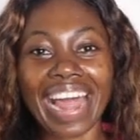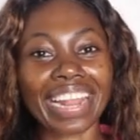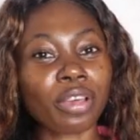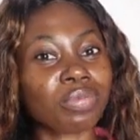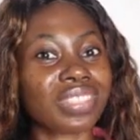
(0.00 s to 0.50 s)

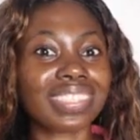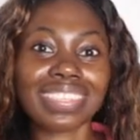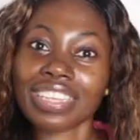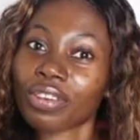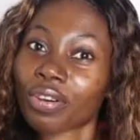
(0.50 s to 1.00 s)
And I hope to
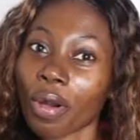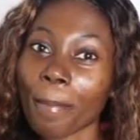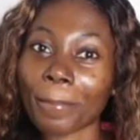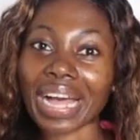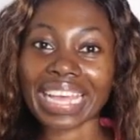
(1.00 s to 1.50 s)
see you
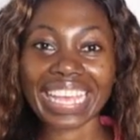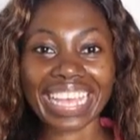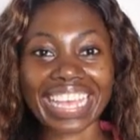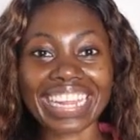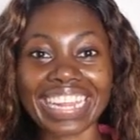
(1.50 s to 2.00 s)
come back
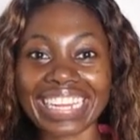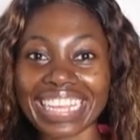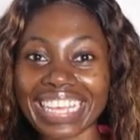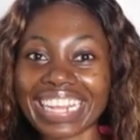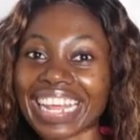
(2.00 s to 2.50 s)
again and
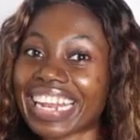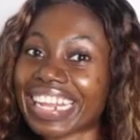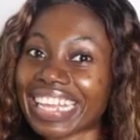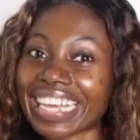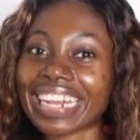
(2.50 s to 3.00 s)
again
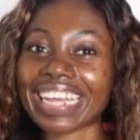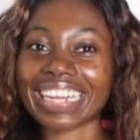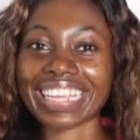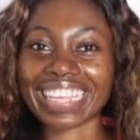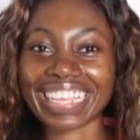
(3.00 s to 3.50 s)
and again
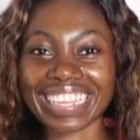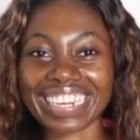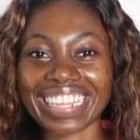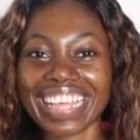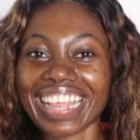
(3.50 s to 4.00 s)
and
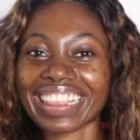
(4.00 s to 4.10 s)
again.